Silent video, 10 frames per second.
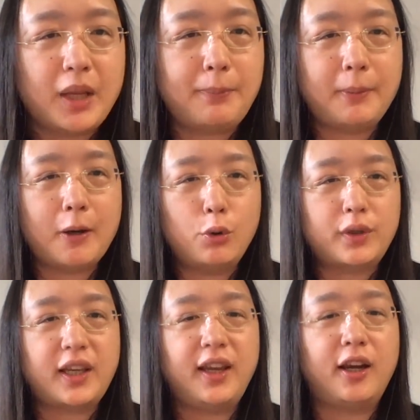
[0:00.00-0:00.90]
And people who
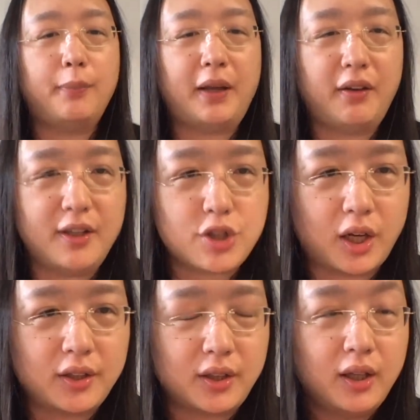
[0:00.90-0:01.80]
care about each
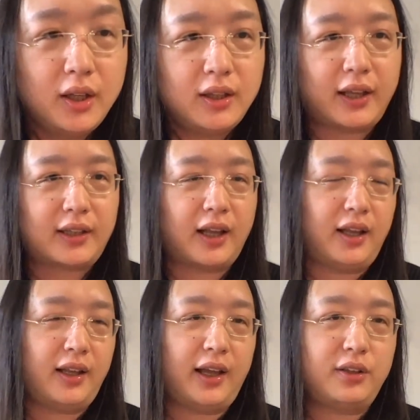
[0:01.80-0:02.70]
other, like
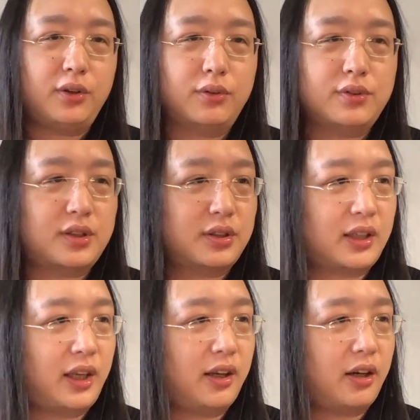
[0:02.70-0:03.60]
I don't
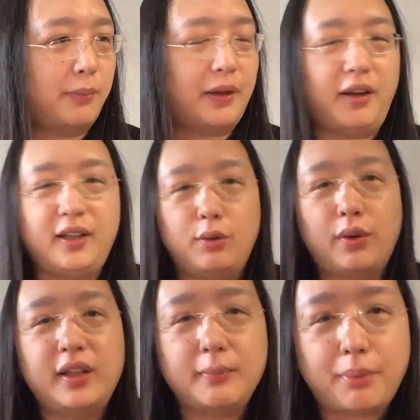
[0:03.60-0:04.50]
care about any
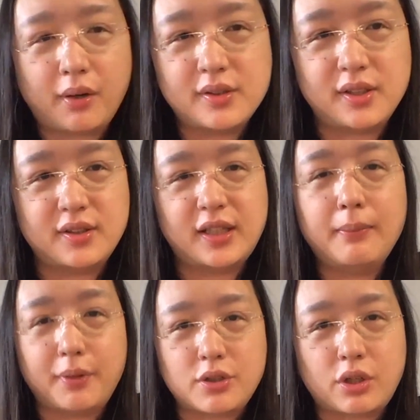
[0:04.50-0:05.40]
random person's
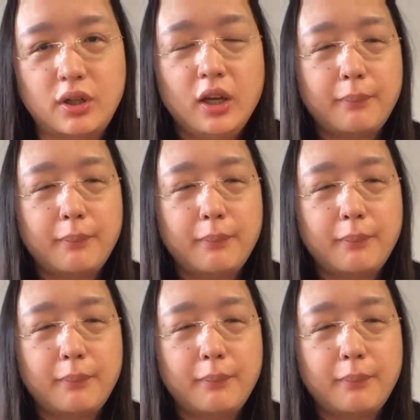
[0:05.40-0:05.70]
temperature,